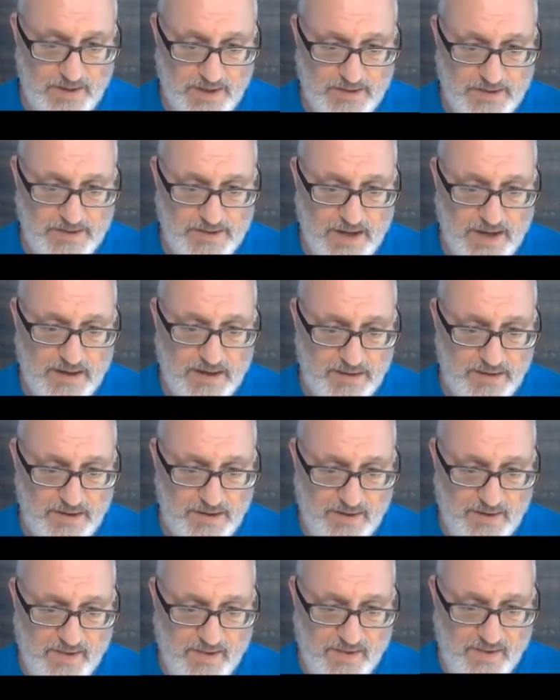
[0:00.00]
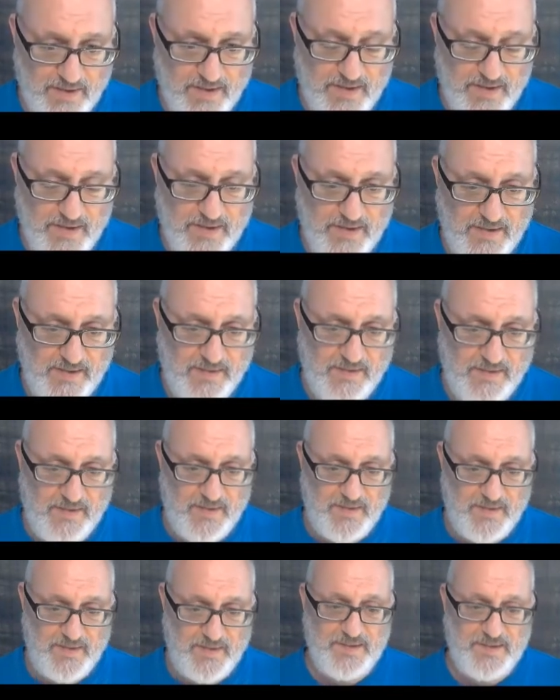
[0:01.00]

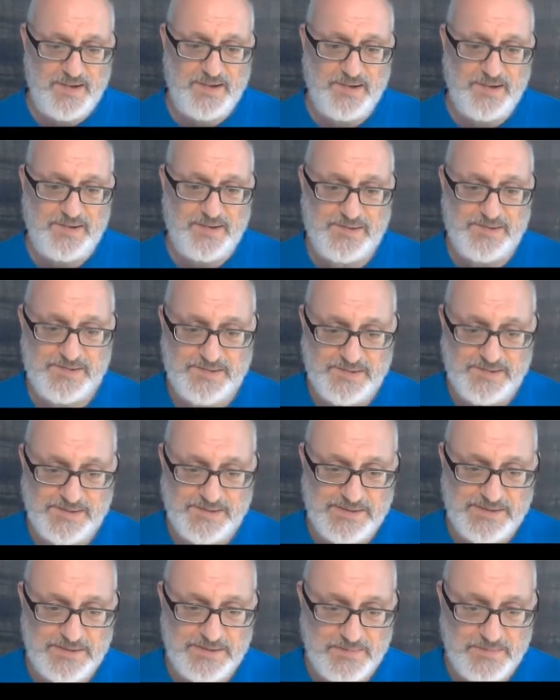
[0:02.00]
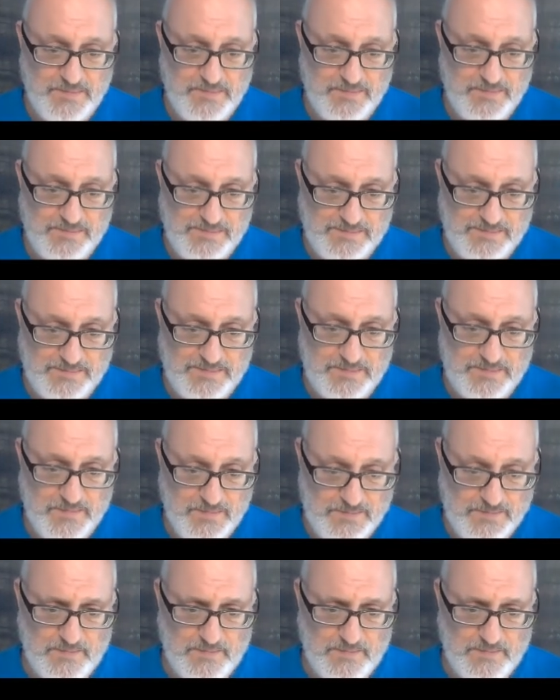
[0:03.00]
This person isn't speaking.